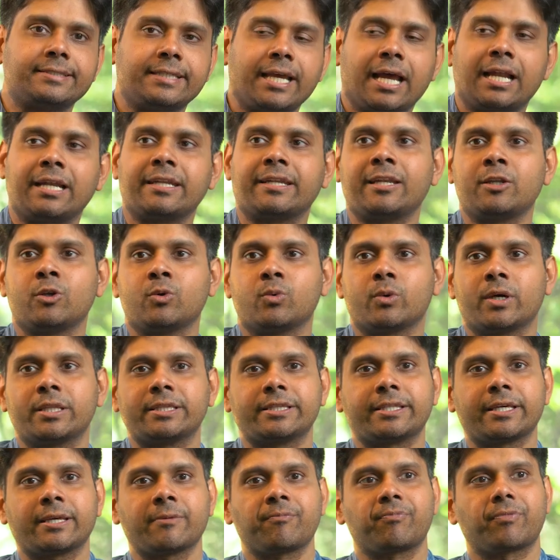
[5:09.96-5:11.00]
See, I'll tell you one
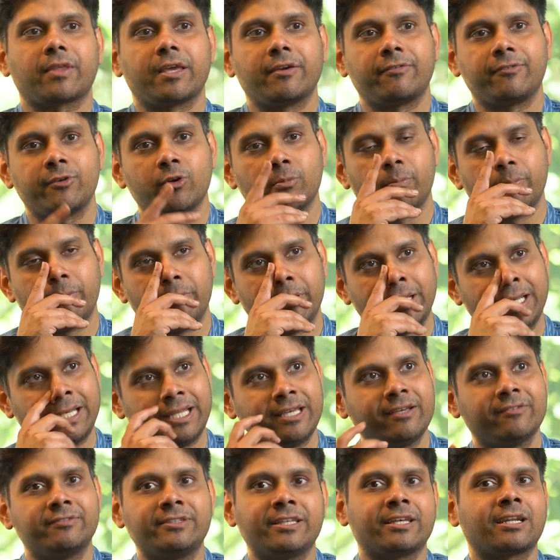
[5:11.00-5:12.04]
thing if you
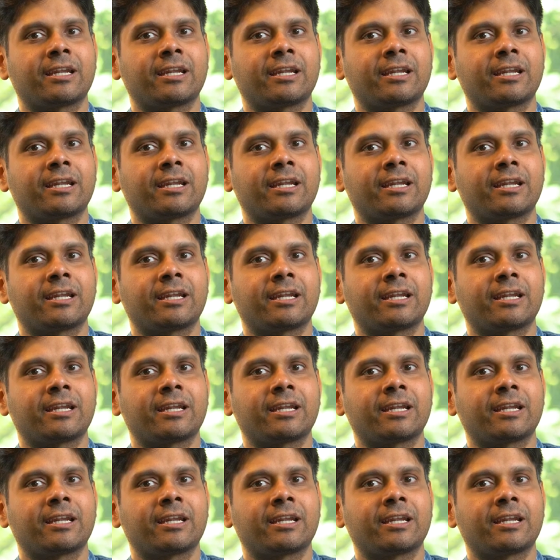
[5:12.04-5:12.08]
believe